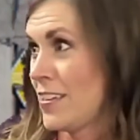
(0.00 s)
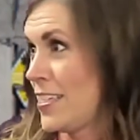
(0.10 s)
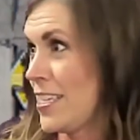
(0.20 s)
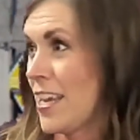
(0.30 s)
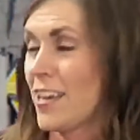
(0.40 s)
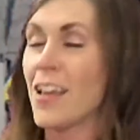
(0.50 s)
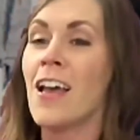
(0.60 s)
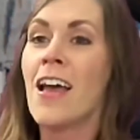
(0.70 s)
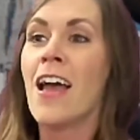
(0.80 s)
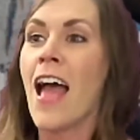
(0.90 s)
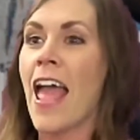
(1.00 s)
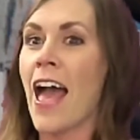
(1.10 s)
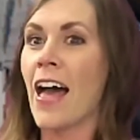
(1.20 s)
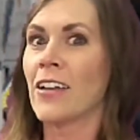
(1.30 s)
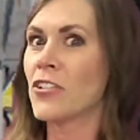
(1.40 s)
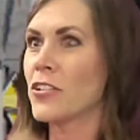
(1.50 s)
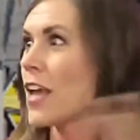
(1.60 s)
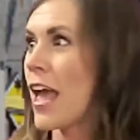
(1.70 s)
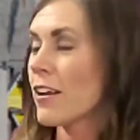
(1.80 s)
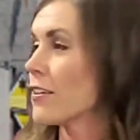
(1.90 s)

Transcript: had mm-hmm. seen. And yeah, that's like and,